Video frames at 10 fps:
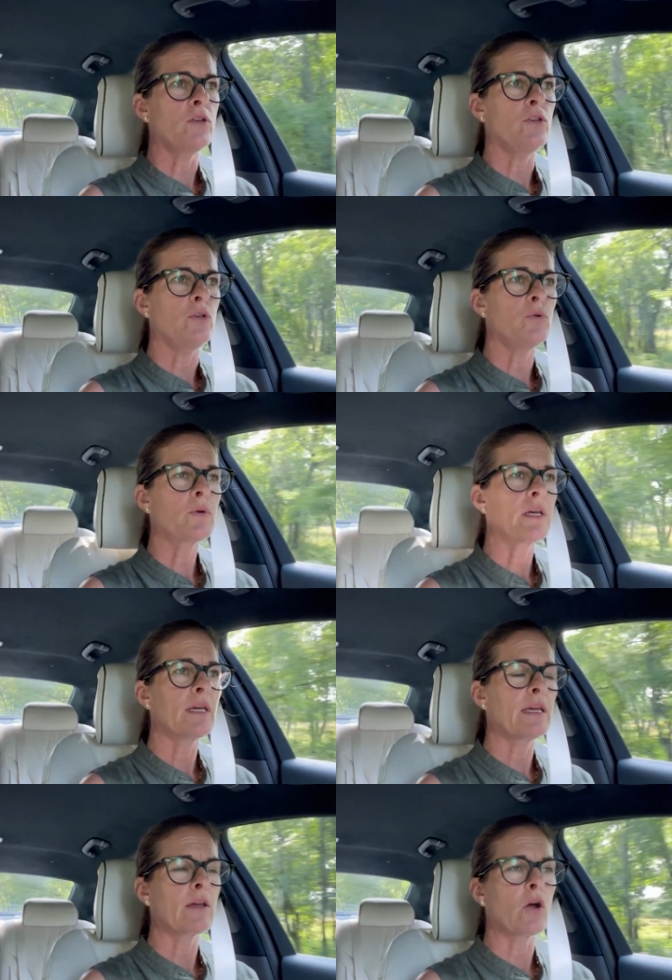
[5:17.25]
you
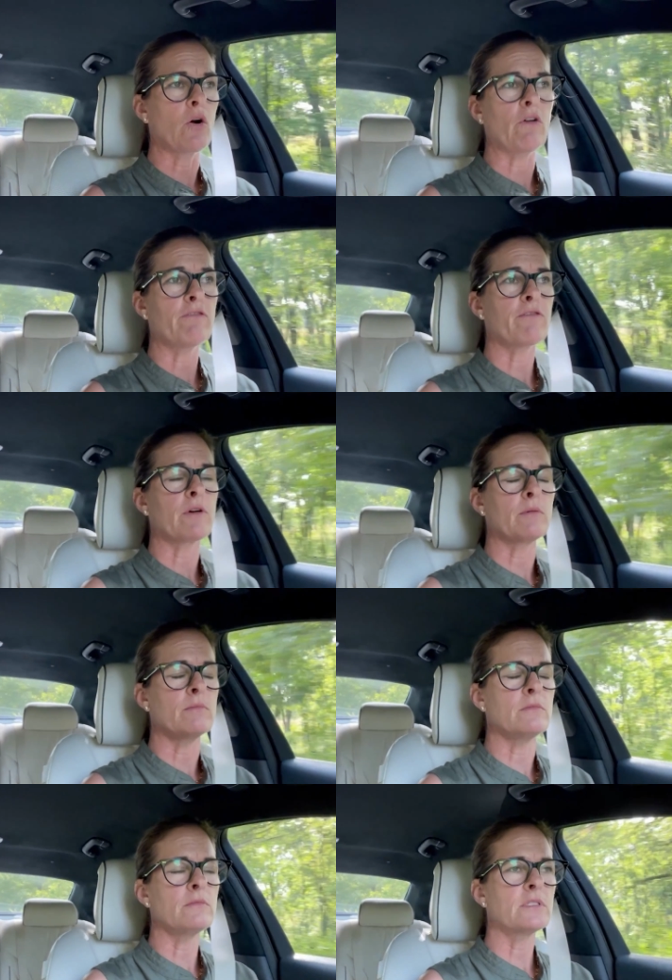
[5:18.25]
can go
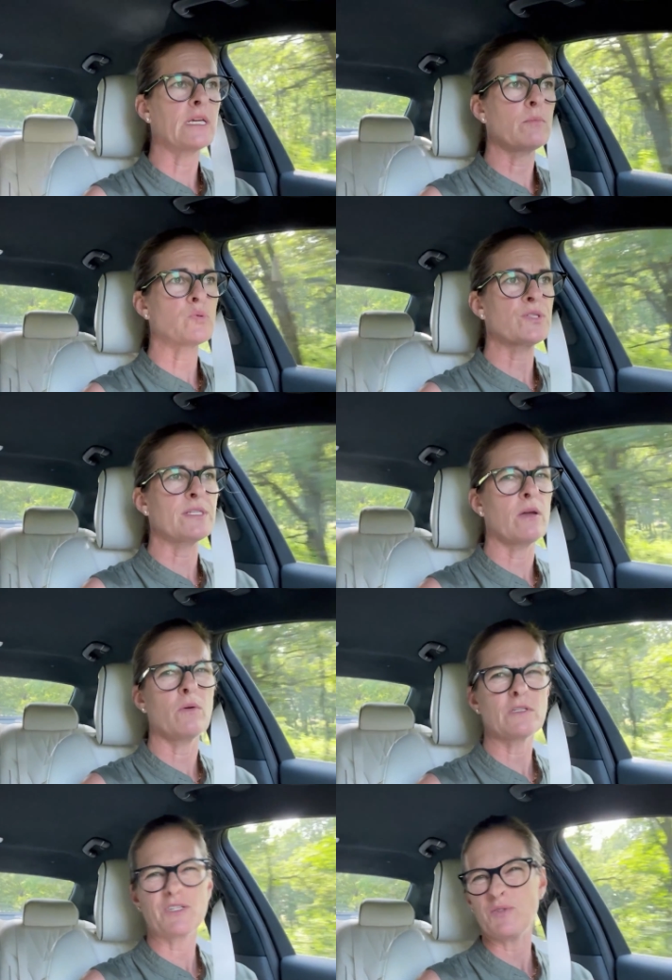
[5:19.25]
from
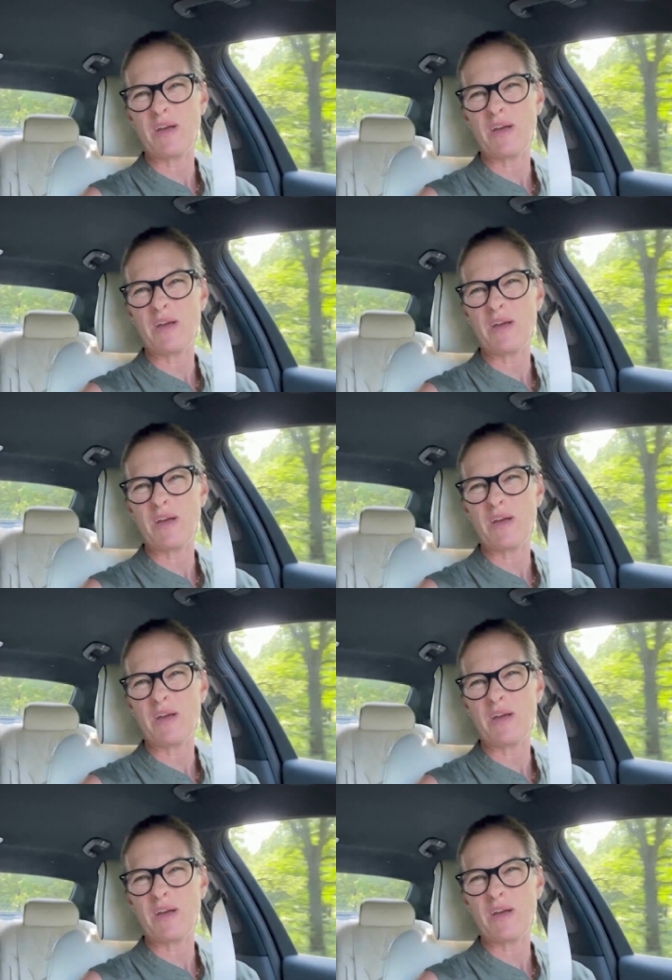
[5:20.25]
10% to